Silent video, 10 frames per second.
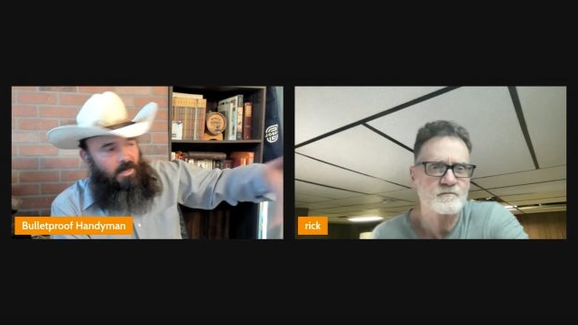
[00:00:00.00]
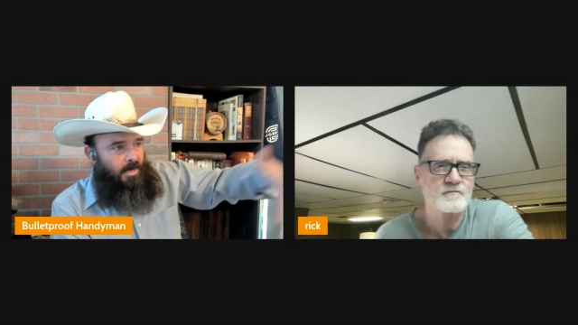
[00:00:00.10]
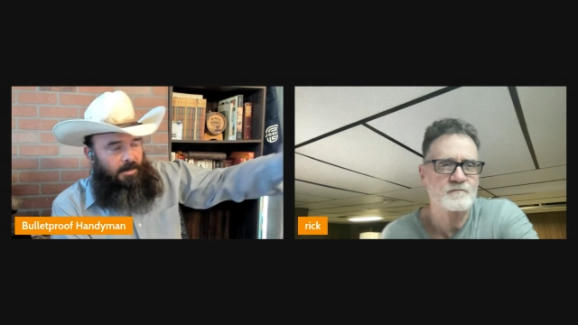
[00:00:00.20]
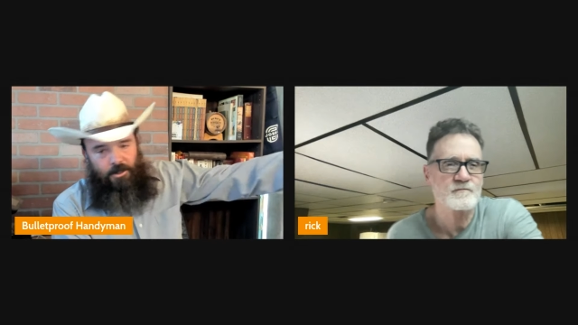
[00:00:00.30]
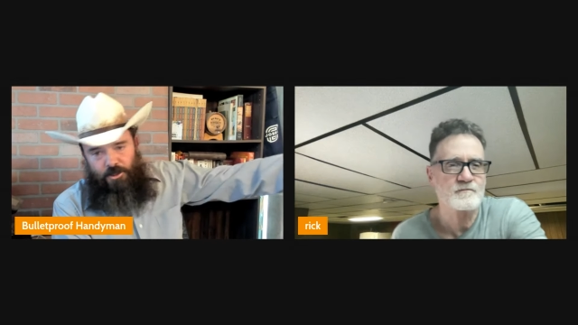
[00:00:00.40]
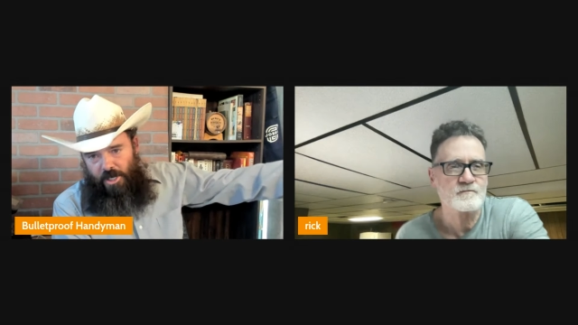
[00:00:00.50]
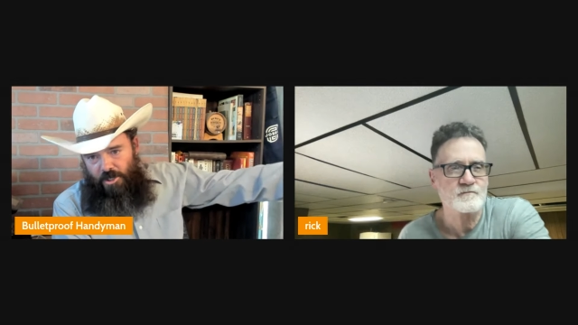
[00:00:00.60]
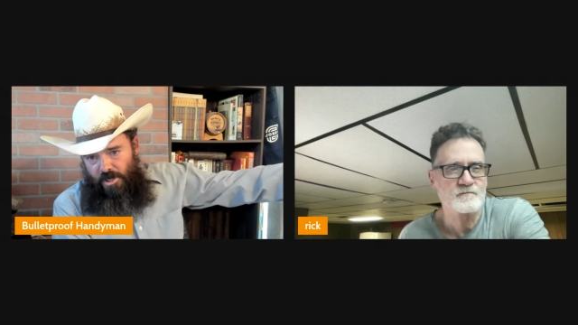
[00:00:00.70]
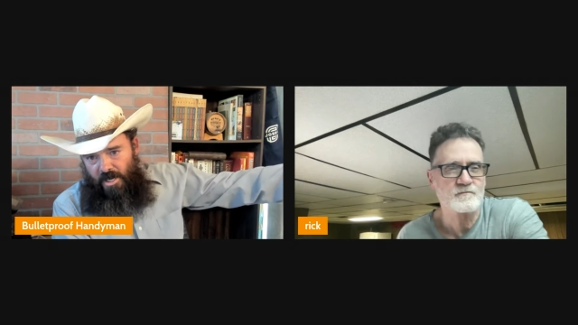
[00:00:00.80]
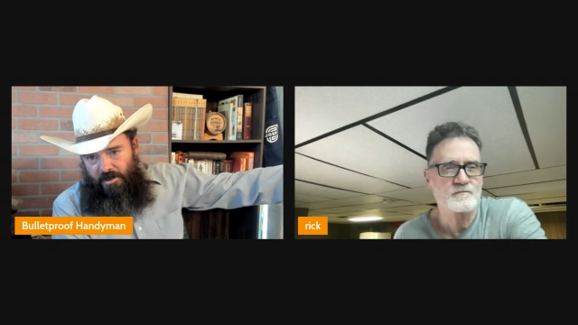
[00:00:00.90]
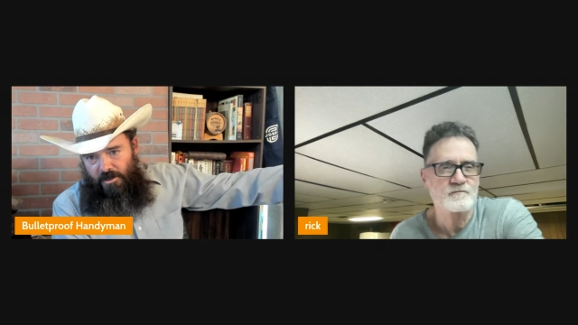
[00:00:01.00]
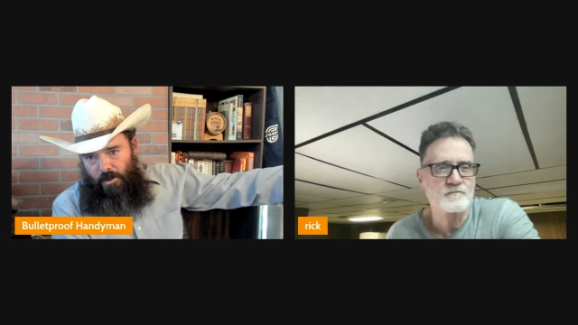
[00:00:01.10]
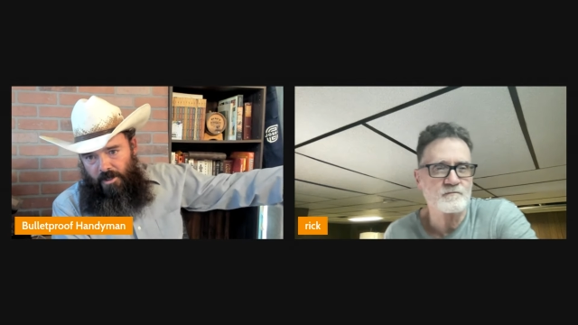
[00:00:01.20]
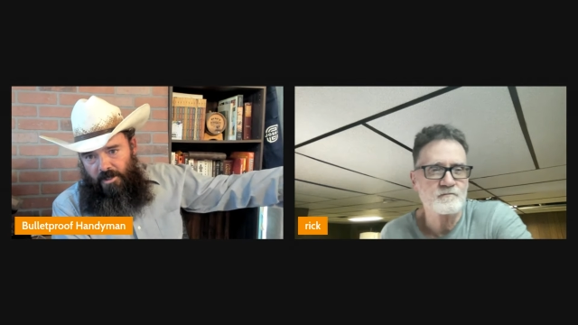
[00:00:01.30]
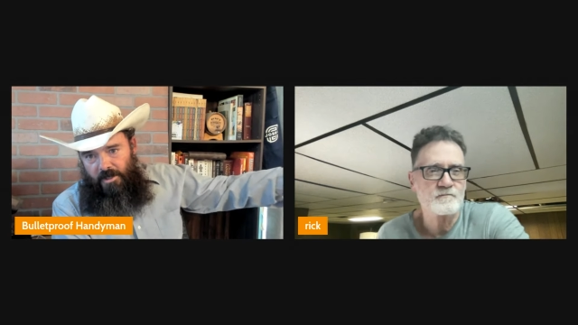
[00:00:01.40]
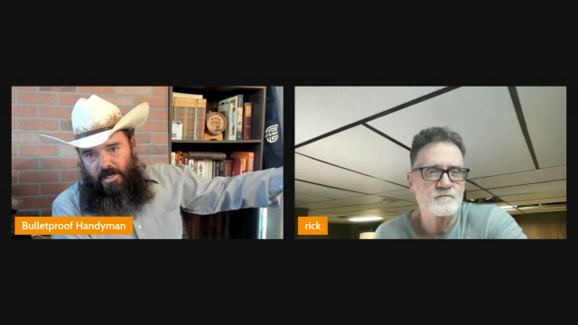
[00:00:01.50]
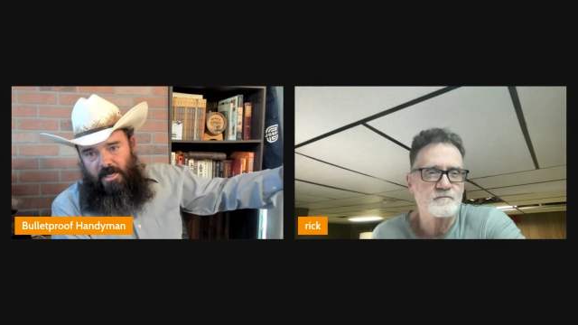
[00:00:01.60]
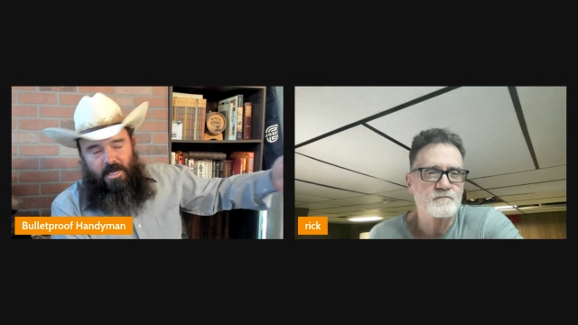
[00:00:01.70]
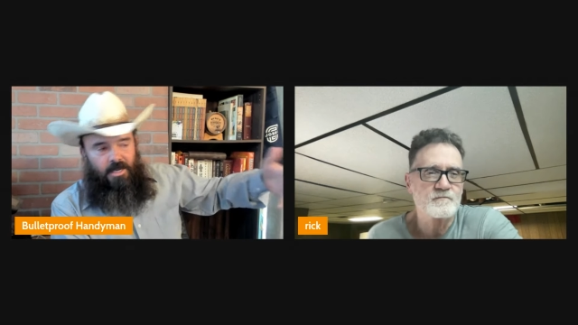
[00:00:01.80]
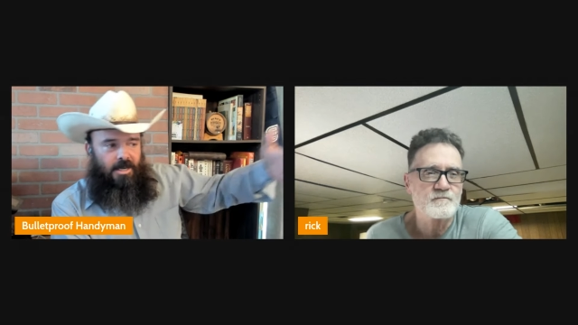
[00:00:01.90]
Speaker 1: maybe you're changing out a toilet
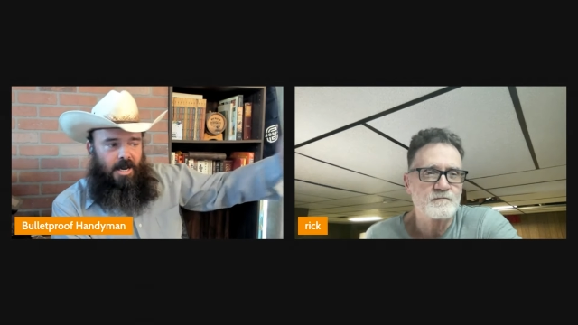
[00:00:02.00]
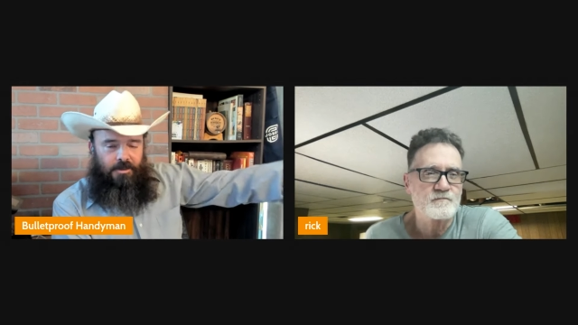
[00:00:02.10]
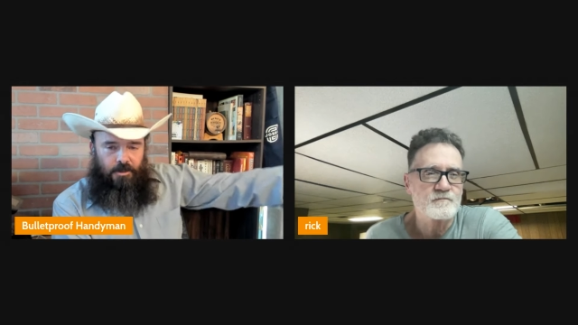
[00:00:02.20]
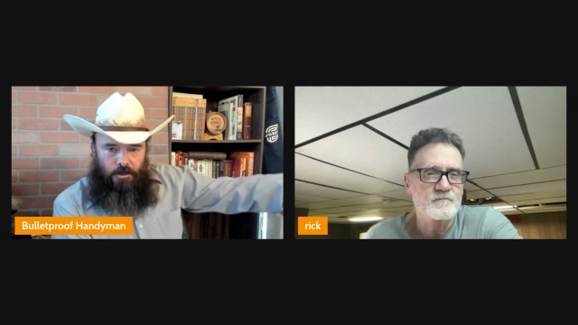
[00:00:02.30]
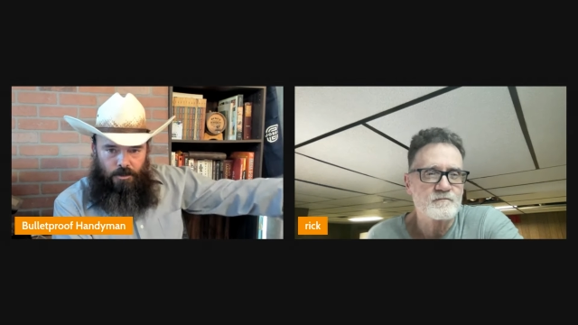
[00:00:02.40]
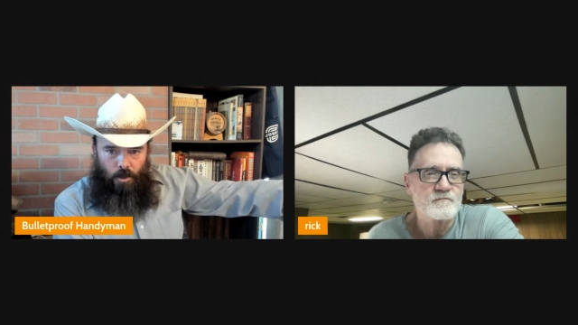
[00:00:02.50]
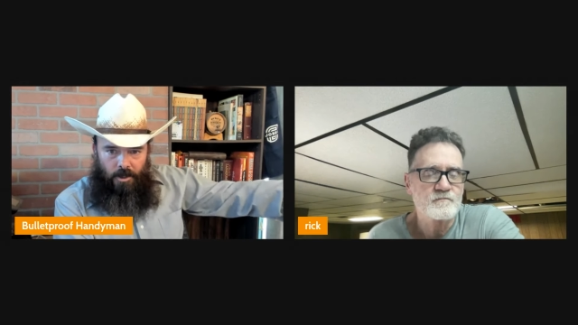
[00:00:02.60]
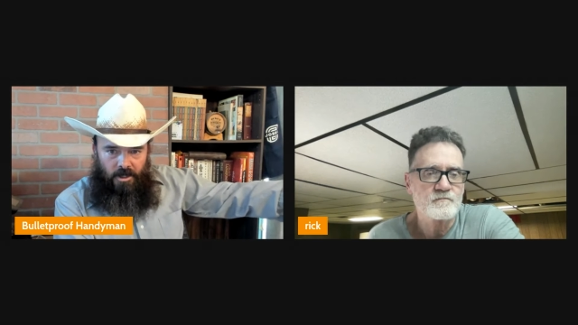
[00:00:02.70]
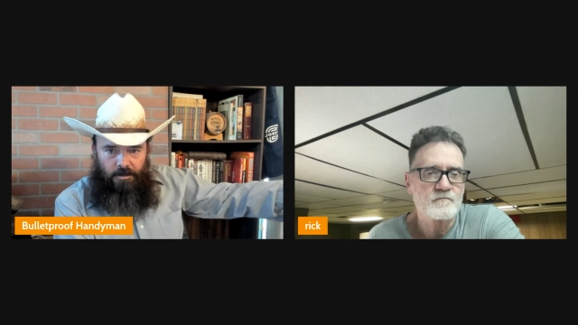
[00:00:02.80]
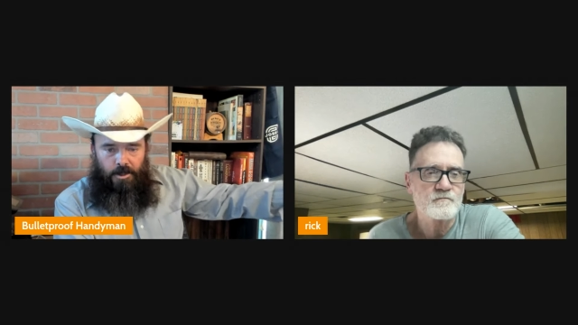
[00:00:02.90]
and you got the new toilet,